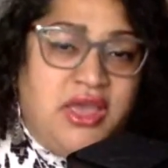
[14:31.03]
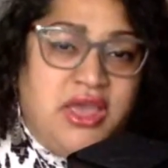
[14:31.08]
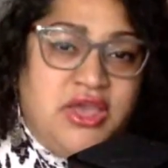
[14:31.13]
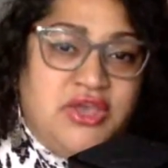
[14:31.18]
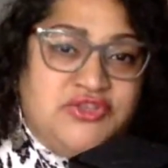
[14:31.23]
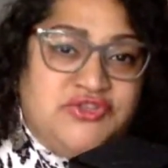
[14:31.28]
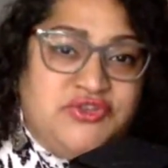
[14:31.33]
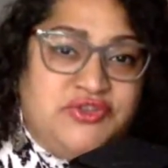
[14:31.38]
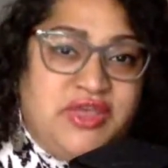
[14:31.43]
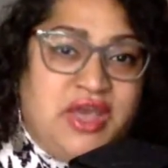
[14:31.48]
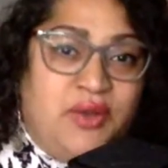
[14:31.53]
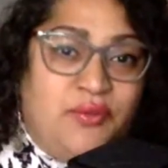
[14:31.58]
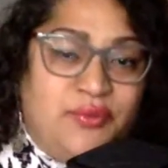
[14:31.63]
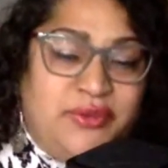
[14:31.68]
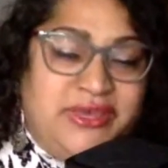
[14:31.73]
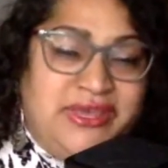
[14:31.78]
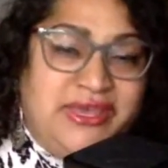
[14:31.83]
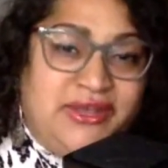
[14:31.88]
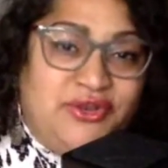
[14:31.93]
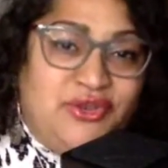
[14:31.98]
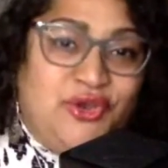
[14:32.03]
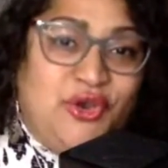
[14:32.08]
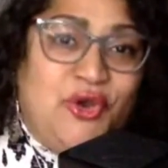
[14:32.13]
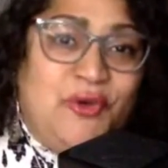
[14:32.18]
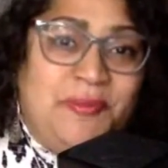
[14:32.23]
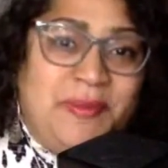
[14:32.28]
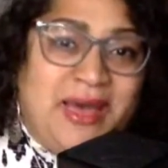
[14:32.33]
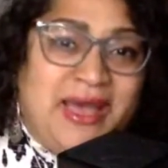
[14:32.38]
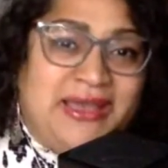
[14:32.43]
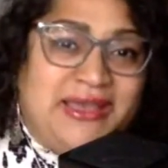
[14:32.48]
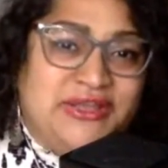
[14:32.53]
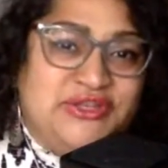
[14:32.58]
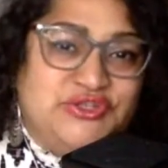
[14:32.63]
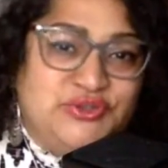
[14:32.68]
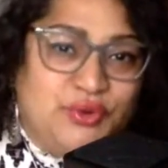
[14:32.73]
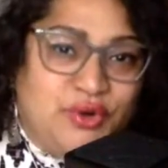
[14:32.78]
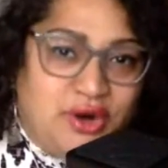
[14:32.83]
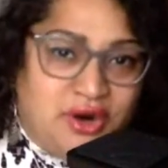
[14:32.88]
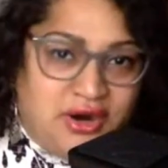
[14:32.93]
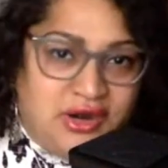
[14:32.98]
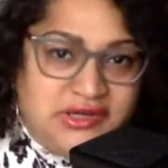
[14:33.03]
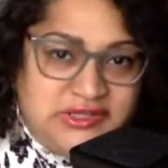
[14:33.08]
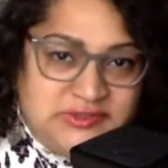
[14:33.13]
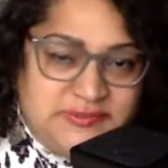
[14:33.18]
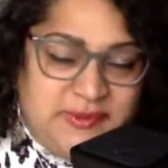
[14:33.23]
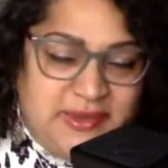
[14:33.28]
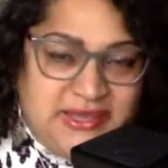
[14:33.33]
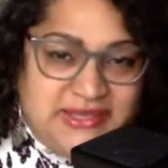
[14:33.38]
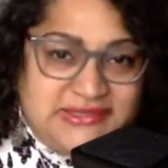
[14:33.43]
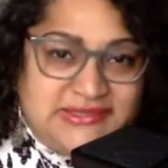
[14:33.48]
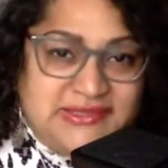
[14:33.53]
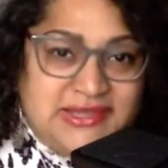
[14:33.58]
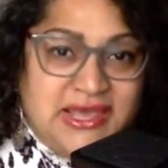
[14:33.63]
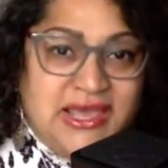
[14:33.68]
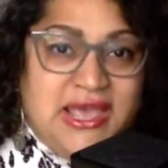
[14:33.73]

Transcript: so that we can go back into our heart space.